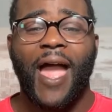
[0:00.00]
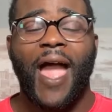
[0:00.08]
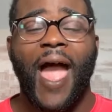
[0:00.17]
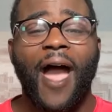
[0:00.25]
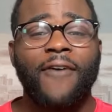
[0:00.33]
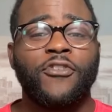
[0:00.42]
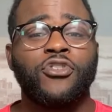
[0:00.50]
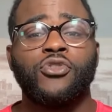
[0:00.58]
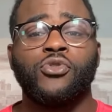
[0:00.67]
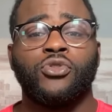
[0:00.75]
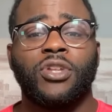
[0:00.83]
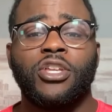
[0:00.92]

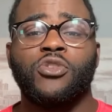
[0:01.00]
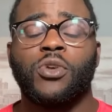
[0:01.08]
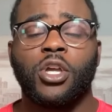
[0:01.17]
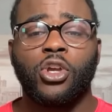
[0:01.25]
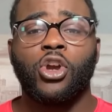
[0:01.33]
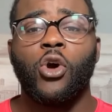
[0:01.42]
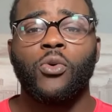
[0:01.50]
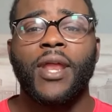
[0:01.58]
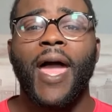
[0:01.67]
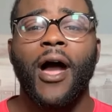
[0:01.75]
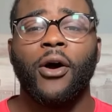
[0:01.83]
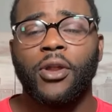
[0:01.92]
avenues that you can go
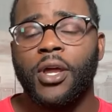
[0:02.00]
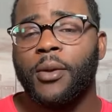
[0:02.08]
down.